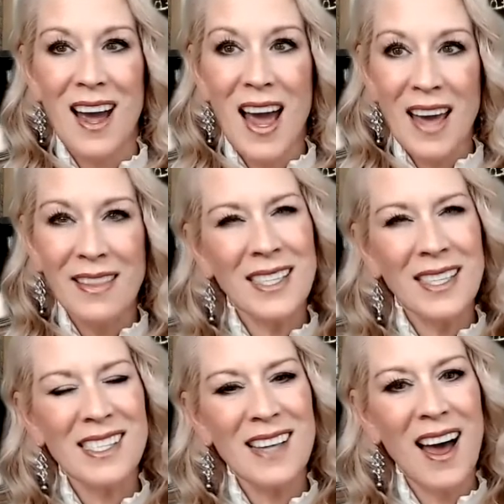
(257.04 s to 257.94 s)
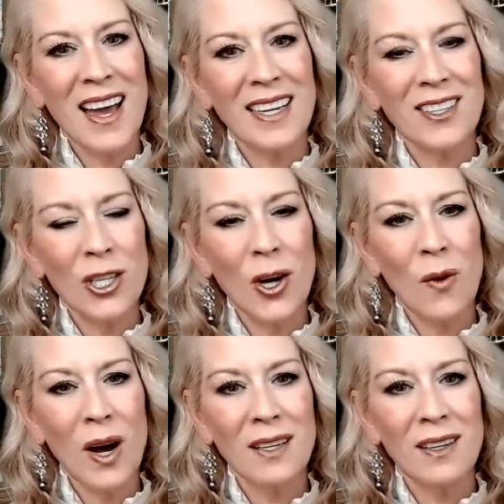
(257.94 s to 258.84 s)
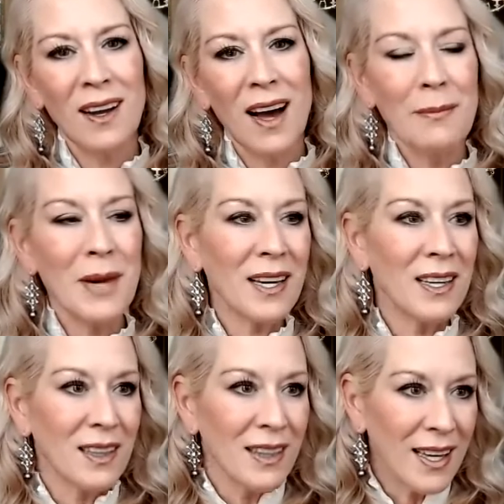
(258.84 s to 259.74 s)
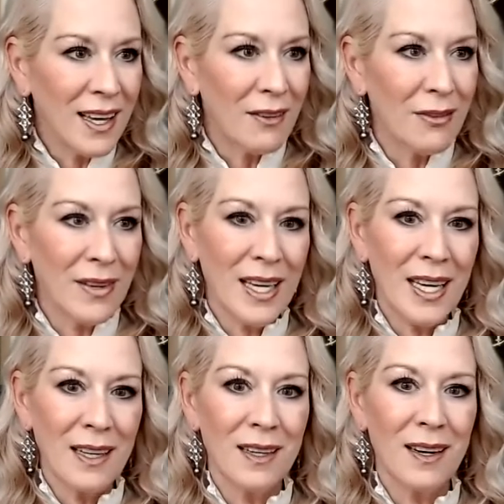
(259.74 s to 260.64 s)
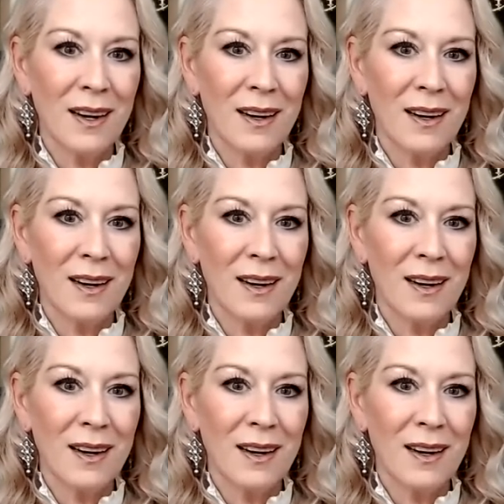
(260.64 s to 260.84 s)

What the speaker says: And then decide, you know what? I'm not going to live in